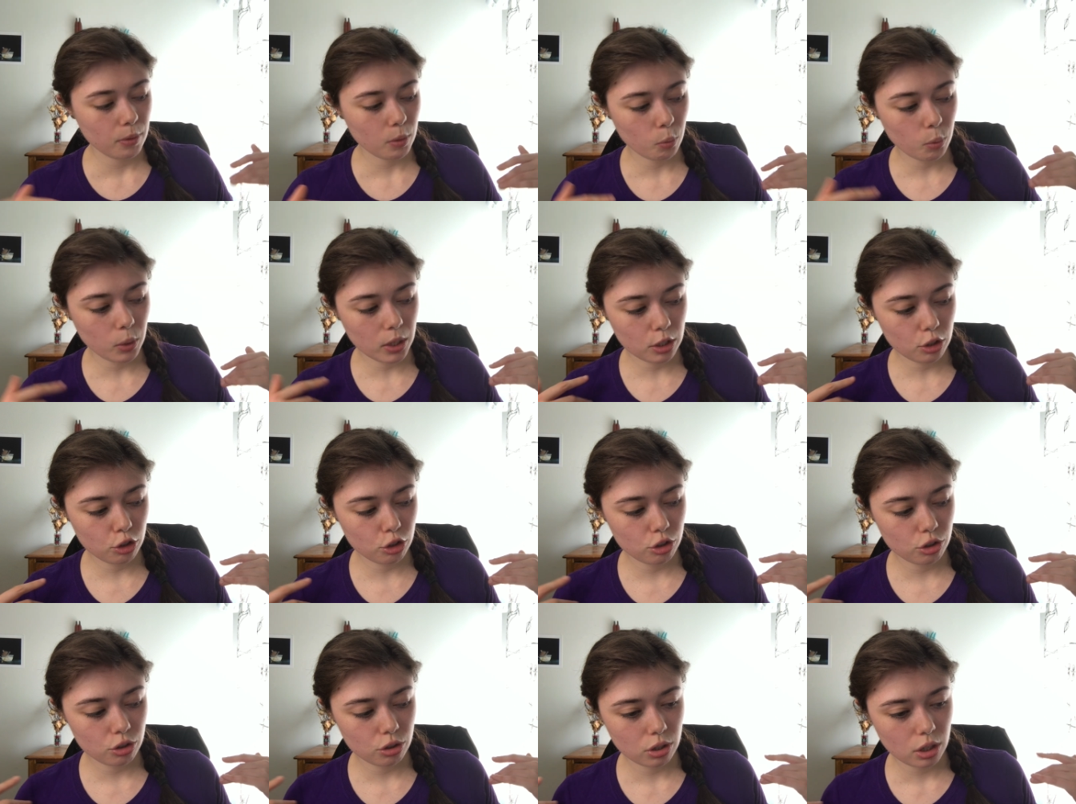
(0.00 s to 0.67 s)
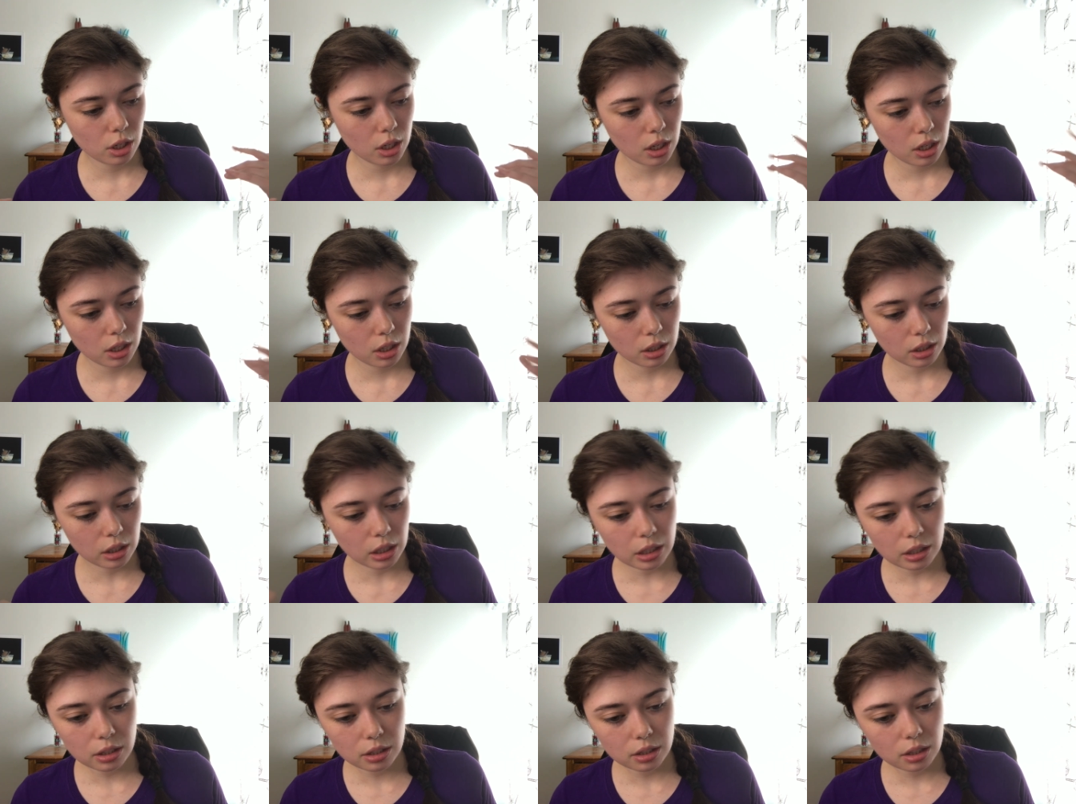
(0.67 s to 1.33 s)
which
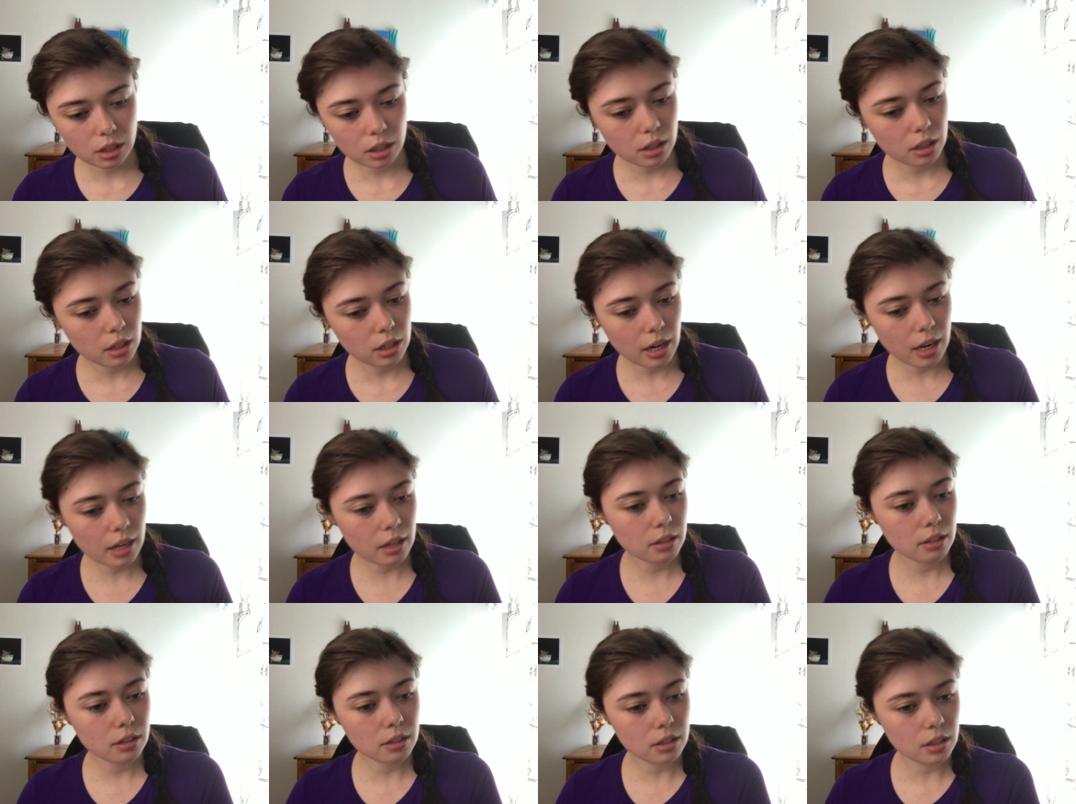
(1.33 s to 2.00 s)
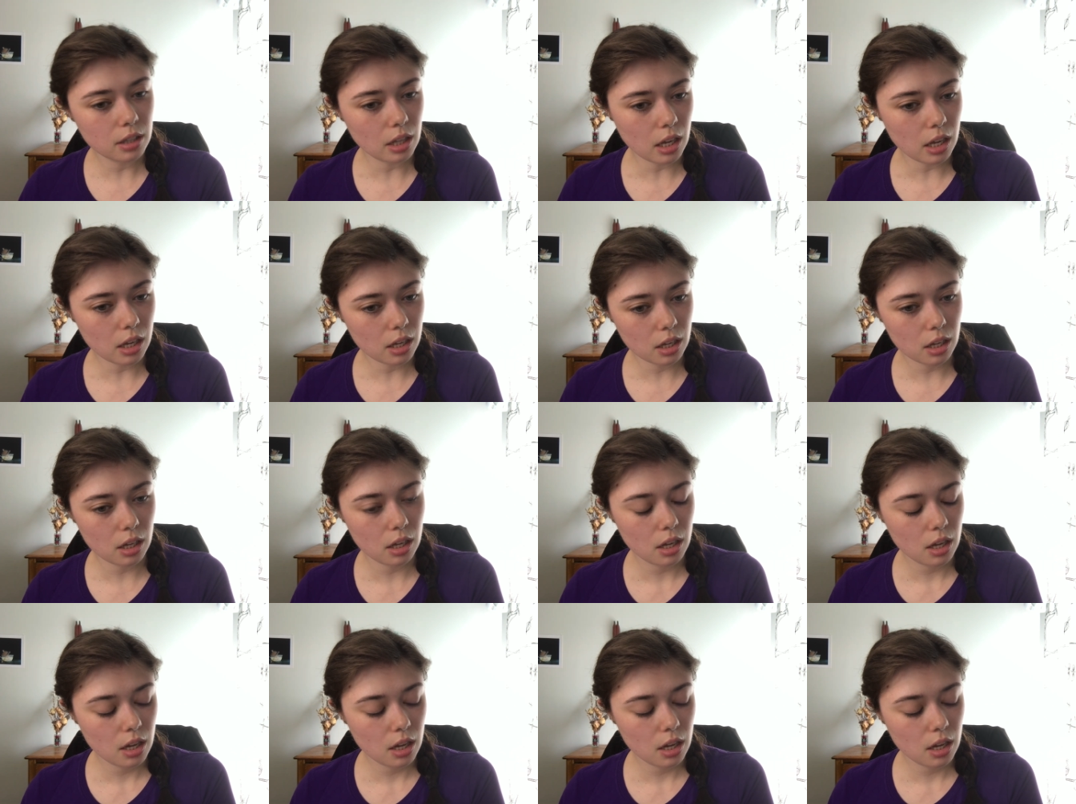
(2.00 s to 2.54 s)
leads to the next thing,